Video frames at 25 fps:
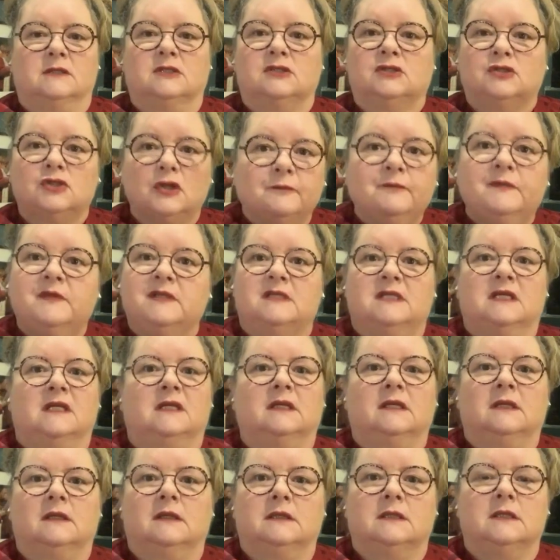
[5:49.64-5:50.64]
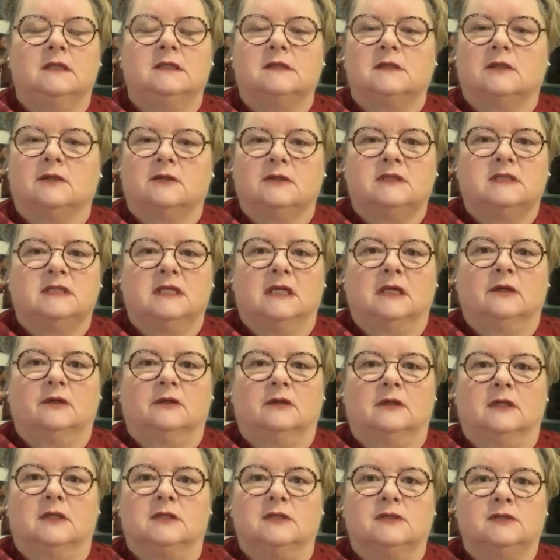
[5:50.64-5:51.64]
stop this
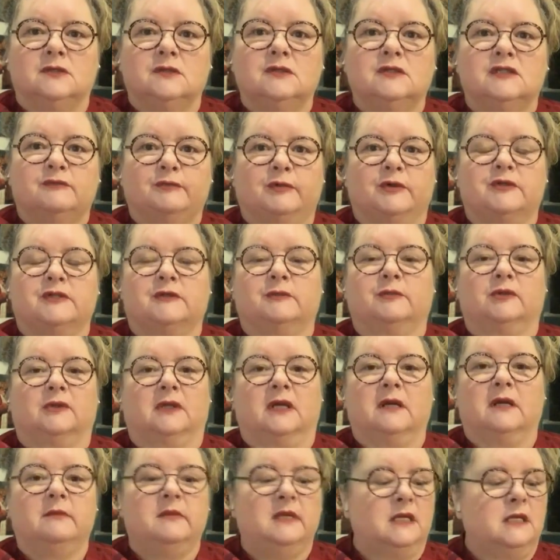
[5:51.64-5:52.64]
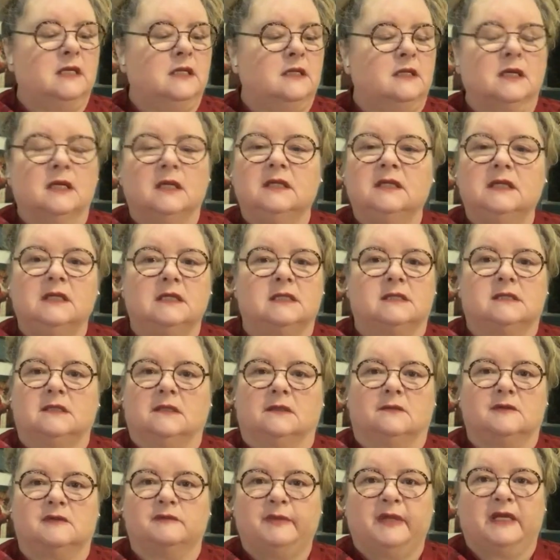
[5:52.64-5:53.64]
lockdown as soon as possible, I'm in. And yes,
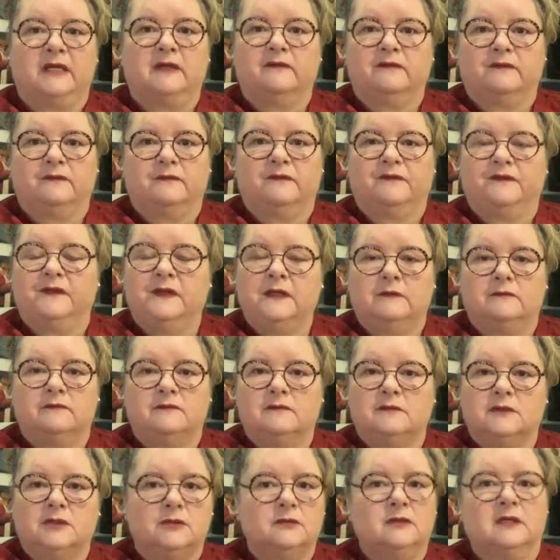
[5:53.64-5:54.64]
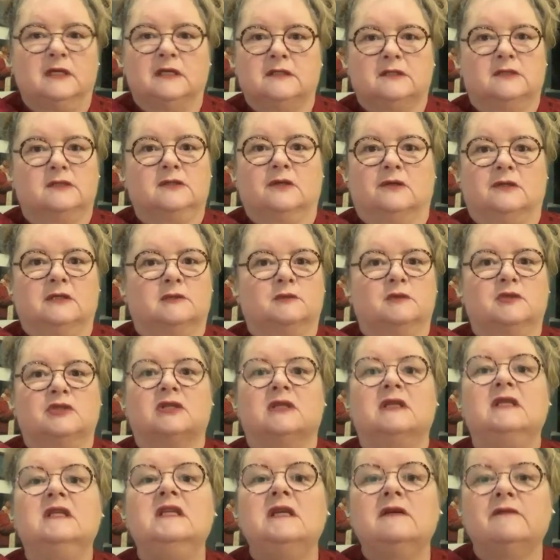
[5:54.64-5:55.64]
I was paid a fee of $2,000, which
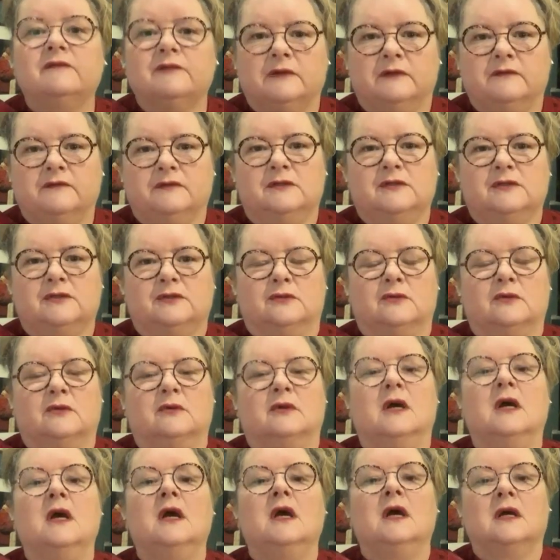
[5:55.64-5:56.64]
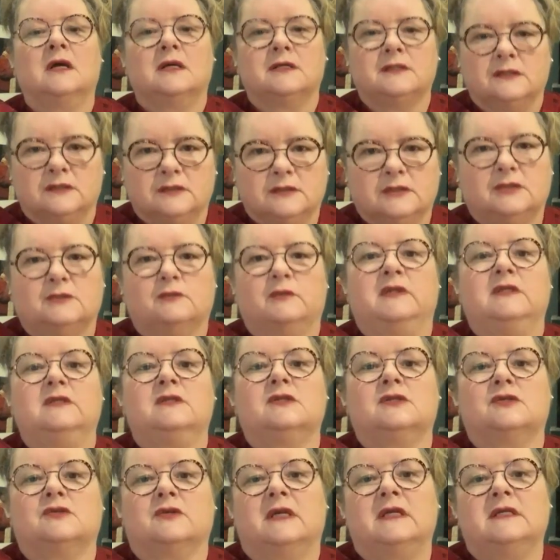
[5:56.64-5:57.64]
I never even saw because it went
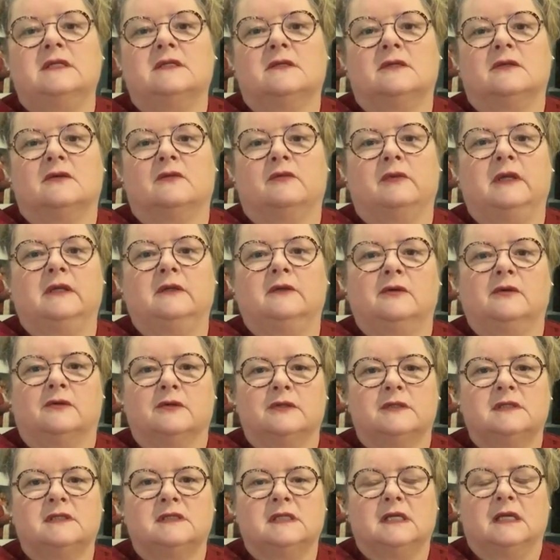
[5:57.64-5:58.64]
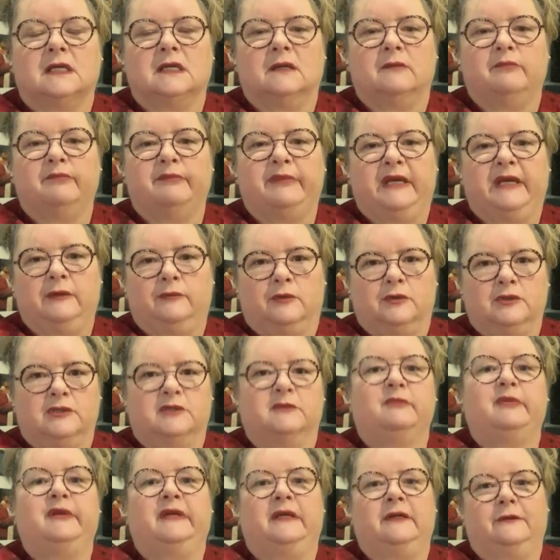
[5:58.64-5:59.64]
straight to the Red Cross Beirut
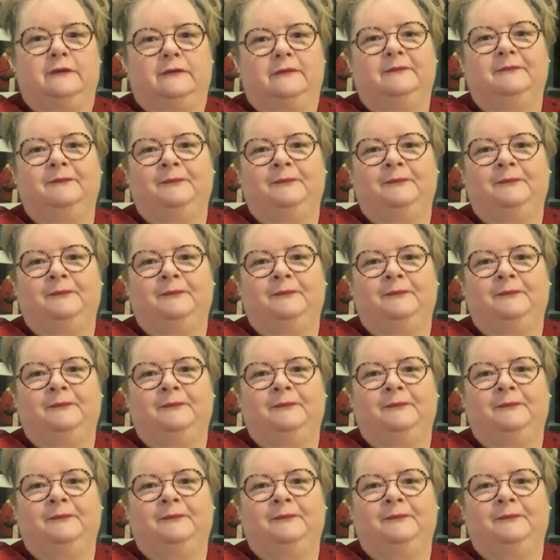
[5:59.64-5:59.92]
appeal.